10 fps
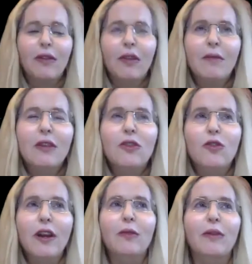some of the
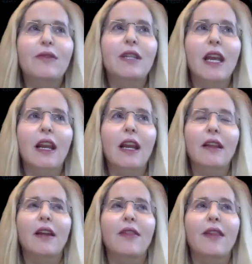strength we've seen, and
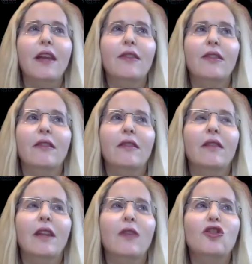I think it's
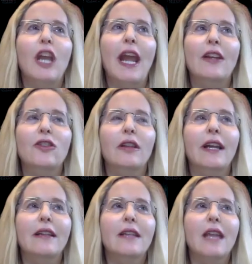changed the
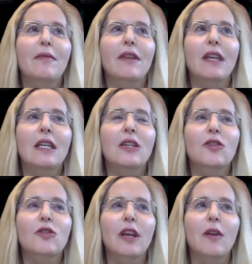landscape of the
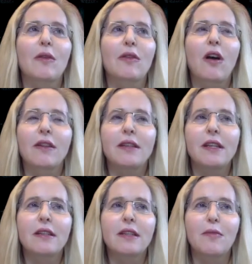industry with all the
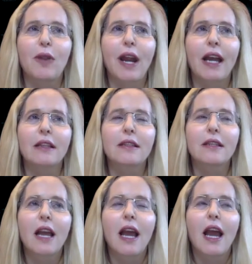D2C brands,
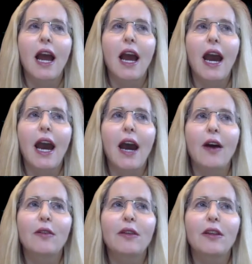
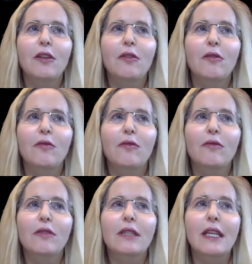how do you
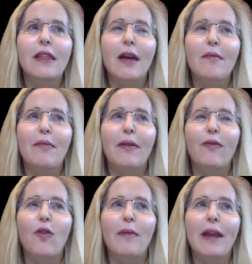see them
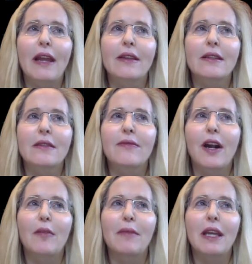performing in this
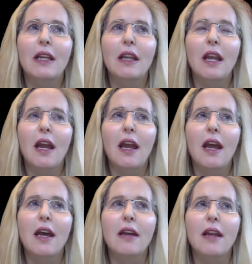environment,
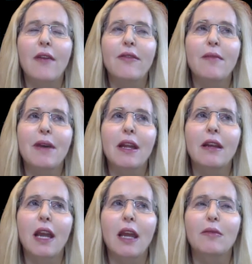and have they
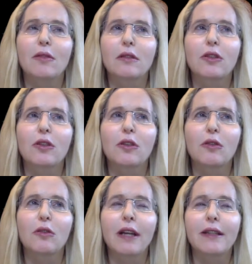been able
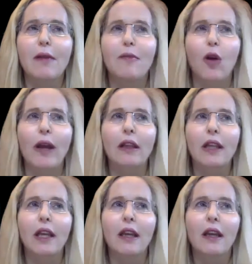to adapt more quickly?